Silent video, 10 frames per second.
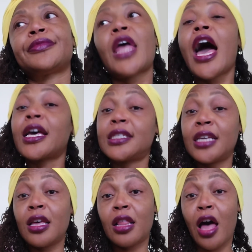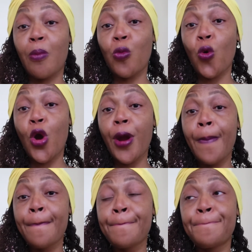I could say a lot more,
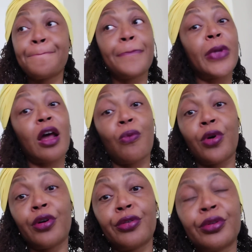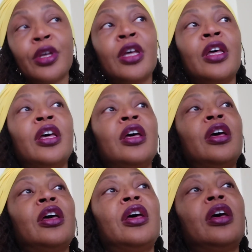but I won't,
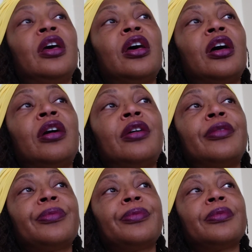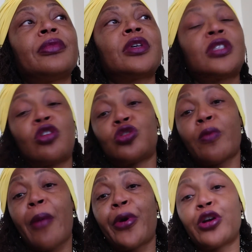because those are
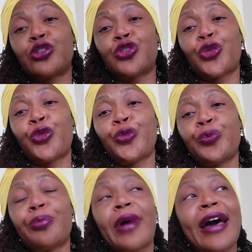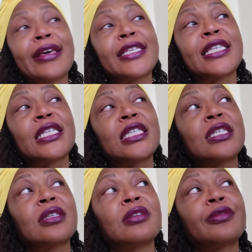my personal
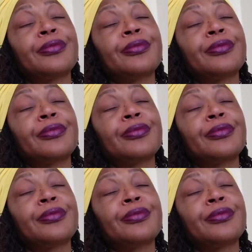biases.